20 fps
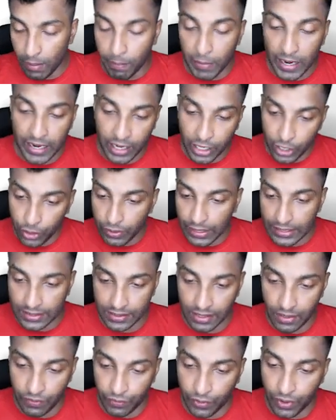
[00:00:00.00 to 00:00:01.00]
But in
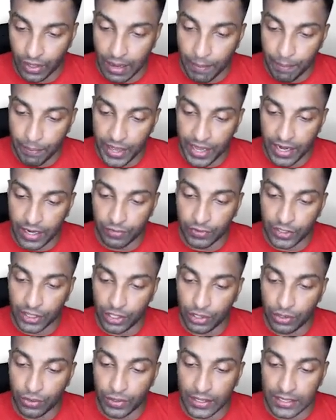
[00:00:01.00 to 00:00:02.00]
US, if you compare it
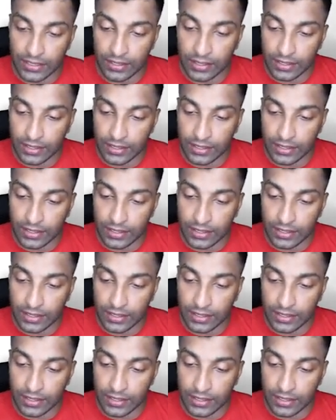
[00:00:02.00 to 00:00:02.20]
with US,